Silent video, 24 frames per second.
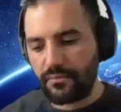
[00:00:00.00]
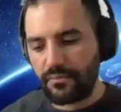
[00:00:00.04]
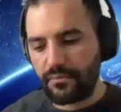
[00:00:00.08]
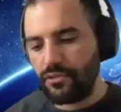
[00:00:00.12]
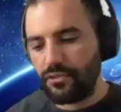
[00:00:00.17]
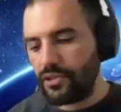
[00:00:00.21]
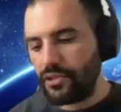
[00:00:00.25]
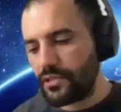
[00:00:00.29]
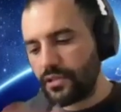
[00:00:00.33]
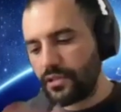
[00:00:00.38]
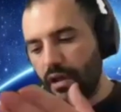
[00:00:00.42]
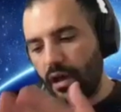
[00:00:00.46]
to
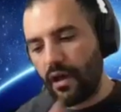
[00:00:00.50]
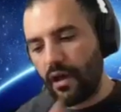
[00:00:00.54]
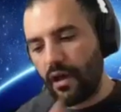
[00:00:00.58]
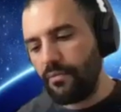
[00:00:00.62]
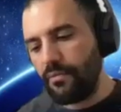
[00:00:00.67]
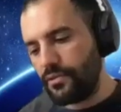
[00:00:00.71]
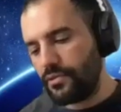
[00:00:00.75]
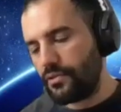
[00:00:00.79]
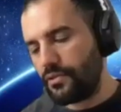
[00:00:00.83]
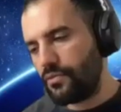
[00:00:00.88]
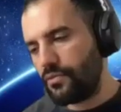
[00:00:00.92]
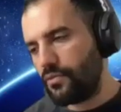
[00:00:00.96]
just
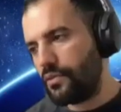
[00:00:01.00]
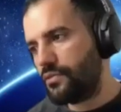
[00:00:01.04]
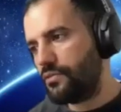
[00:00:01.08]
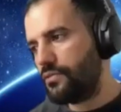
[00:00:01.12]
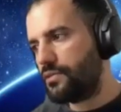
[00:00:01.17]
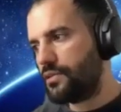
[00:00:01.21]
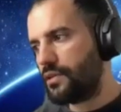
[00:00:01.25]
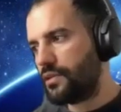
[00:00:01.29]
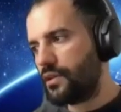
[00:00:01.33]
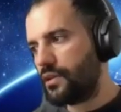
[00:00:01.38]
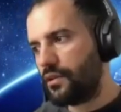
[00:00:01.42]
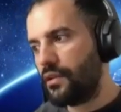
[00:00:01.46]
comment on what you
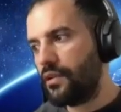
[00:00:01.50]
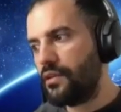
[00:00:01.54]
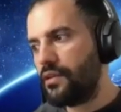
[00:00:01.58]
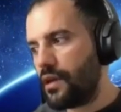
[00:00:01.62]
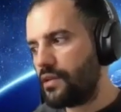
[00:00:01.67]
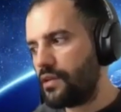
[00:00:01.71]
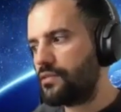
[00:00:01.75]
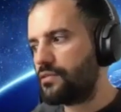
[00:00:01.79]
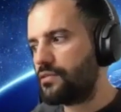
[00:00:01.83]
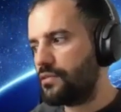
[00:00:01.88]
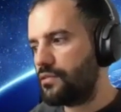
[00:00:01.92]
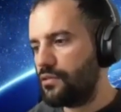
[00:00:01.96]
said earlier.
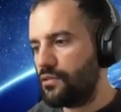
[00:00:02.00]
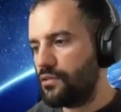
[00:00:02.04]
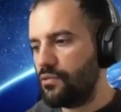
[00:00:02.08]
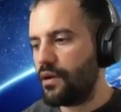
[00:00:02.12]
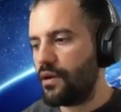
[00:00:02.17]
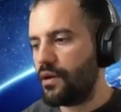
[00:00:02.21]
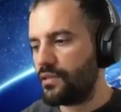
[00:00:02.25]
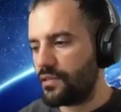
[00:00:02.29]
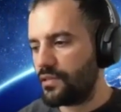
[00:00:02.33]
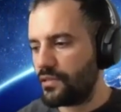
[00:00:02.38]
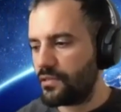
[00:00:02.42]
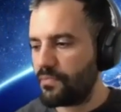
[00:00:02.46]
Yes, the
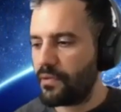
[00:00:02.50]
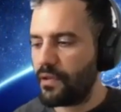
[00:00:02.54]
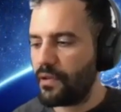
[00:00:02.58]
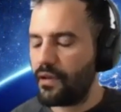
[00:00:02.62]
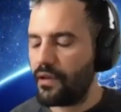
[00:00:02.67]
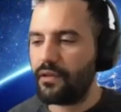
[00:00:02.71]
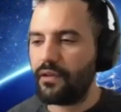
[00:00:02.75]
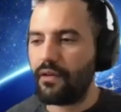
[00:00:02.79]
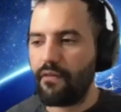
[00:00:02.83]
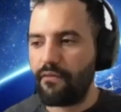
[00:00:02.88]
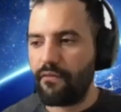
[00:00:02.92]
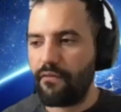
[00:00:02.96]
US is
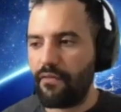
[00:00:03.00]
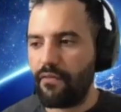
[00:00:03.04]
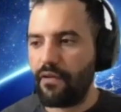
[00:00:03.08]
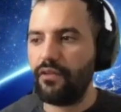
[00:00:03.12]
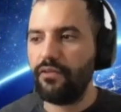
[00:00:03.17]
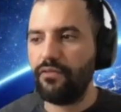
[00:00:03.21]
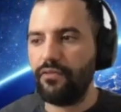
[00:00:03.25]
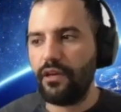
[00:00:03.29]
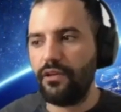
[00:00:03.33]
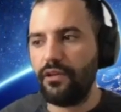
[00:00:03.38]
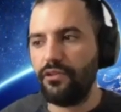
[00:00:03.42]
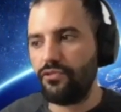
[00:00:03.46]
playing a
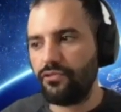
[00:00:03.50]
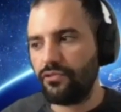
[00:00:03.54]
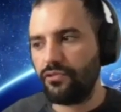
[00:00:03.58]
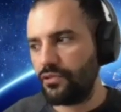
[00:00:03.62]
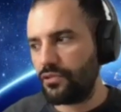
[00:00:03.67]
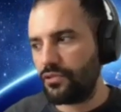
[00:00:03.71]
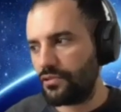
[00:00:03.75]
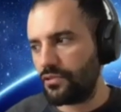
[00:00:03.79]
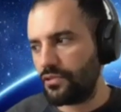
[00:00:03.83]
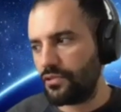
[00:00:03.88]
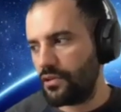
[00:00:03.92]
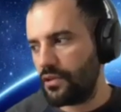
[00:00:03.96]
very
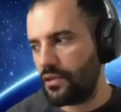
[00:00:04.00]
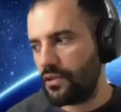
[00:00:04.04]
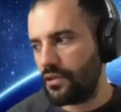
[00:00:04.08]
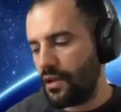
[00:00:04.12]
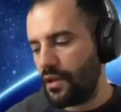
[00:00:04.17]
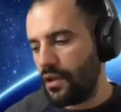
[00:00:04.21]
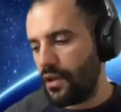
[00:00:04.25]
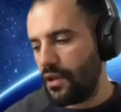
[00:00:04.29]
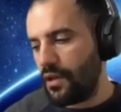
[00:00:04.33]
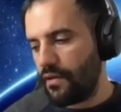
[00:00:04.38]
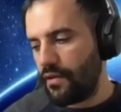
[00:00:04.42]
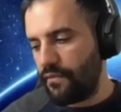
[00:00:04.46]
dangerous,
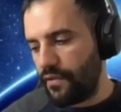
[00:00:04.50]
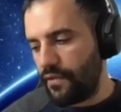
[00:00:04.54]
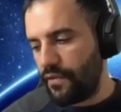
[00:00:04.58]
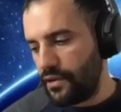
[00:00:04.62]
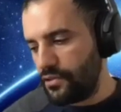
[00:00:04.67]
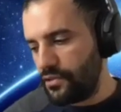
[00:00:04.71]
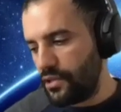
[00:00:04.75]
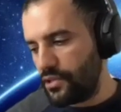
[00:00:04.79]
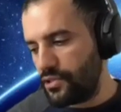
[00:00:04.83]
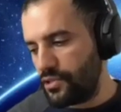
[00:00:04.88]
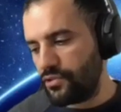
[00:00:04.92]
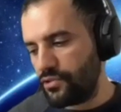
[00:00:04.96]
a
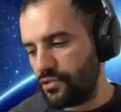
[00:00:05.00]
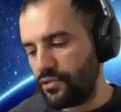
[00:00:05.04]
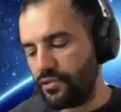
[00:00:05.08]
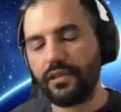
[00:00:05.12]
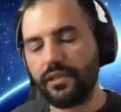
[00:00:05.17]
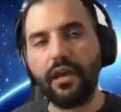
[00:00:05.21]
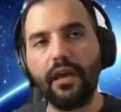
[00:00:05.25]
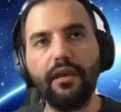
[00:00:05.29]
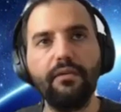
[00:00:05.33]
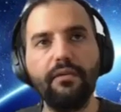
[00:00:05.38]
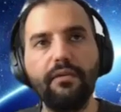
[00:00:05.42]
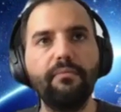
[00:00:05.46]
very dangerous
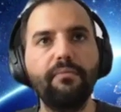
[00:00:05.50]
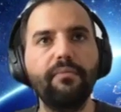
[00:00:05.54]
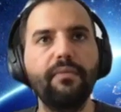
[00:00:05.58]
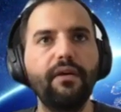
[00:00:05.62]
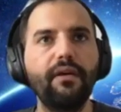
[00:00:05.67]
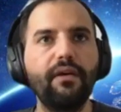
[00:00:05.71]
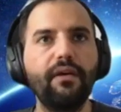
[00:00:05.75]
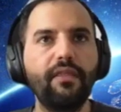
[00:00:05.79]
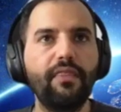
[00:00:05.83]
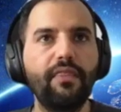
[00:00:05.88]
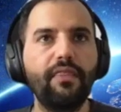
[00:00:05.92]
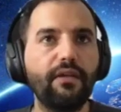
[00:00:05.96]
game
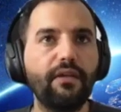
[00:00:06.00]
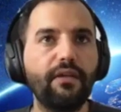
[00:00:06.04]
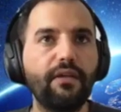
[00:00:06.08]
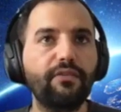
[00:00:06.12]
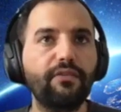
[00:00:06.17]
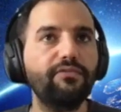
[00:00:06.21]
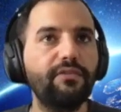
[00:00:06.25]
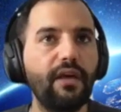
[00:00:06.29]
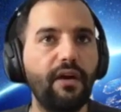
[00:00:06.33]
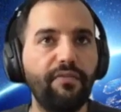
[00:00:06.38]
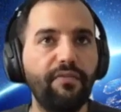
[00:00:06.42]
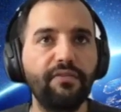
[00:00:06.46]
that
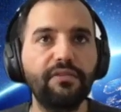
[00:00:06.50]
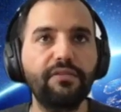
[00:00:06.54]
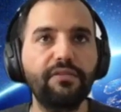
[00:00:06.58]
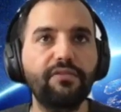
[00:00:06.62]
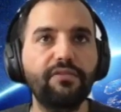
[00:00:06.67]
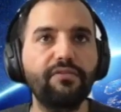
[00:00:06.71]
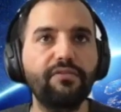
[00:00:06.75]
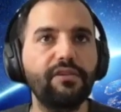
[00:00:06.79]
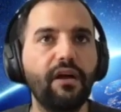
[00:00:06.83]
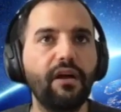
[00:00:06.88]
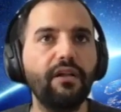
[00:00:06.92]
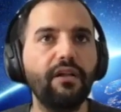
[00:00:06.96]
could
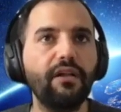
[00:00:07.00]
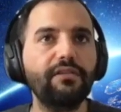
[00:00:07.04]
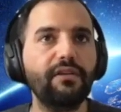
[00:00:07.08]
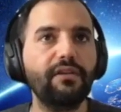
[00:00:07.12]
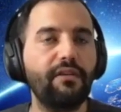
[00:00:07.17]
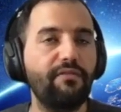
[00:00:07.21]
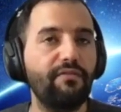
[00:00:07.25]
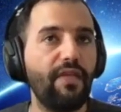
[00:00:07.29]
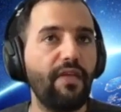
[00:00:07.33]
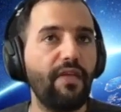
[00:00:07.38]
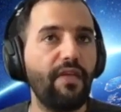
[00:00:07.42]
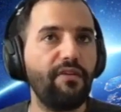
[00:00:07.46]
definitely result
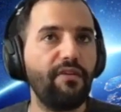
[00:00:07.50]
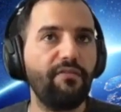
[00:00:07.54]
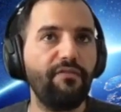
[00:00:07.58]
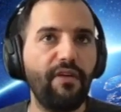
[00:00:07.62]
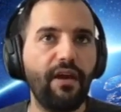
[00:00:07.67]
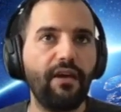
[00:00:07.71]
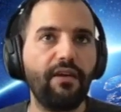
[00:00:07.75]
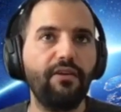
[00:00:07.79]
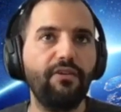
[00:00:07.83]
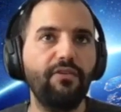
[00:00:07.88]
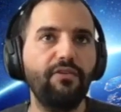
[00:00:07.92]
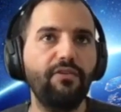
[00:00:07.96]
in another
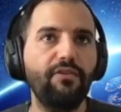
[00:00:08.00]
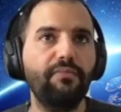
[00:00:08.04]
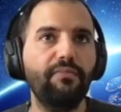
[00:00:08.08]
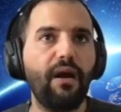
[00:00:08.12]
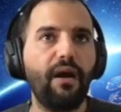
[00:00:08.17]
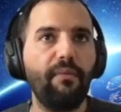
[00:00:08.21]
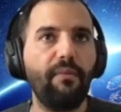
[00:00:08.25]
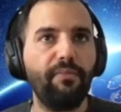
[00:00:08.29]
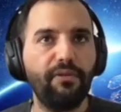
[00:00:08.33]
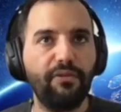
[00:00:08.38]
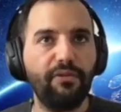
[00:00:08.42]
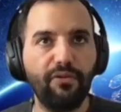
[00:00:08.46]
vacuum
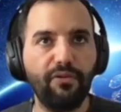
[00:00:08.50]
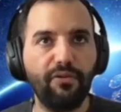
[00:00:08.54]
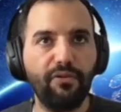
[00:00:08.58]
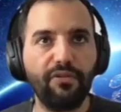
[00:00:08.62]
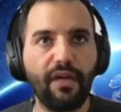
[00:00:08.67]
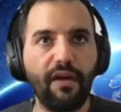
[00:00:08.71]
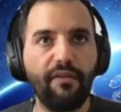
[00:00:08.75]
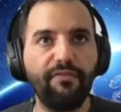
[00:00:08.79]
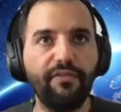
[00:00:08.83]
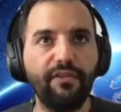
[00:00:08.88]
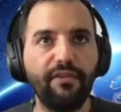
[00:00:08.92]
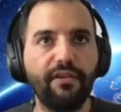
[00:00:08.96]
up in
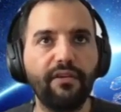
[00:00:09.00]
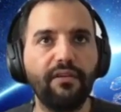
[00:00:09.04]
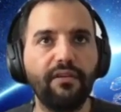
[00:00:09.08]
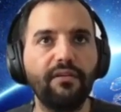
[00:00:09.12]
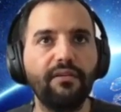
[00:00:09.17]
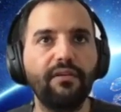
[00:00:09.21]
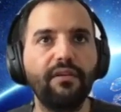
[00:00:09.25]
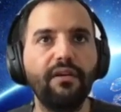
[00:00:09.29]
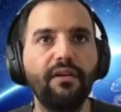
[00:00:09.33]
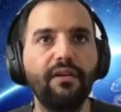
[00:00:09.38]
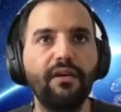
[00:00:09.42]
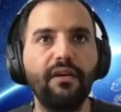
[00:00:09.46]
North
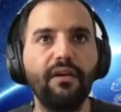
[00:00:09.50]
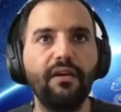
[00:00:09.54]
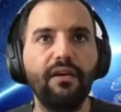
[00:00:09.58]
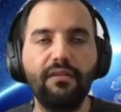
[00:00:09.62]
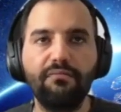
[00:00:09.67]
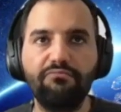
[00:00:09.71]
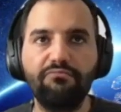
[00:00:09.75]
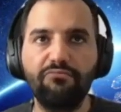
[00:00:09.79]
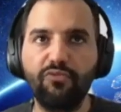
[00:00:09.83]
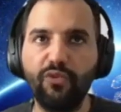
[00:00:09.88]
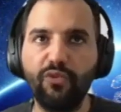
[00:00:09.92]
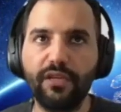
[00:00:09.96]
Africa
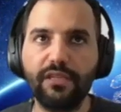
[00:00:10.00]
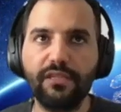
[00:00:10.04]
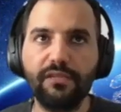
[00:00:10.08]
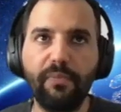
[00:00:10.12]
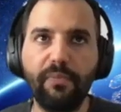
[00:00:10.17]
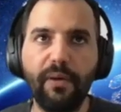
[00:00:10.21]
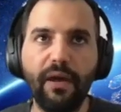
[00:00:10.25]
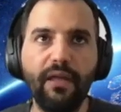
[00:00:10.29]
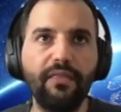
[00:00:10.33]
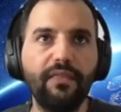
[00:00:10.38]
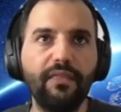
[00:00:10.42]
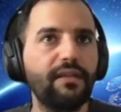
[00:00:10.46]
to
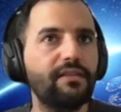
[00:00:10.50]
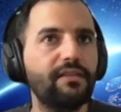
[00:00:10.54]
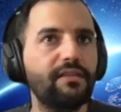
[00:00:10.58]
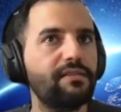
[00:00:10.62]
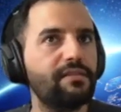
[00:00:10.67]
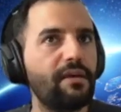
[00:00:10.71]
expand that